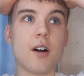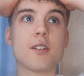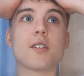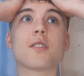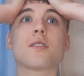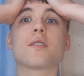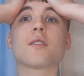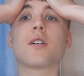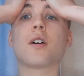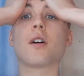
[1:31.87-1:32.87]
I just
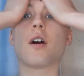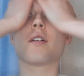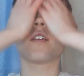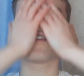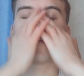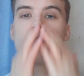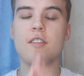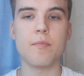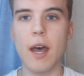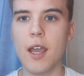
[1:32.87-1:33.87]
I just
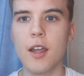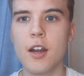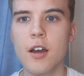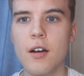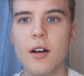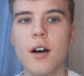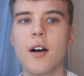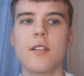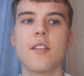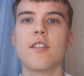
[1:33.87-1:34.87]
dismay, you know,
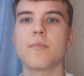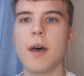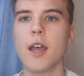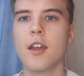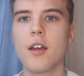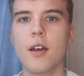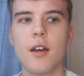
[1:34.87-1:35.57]
I, I dismay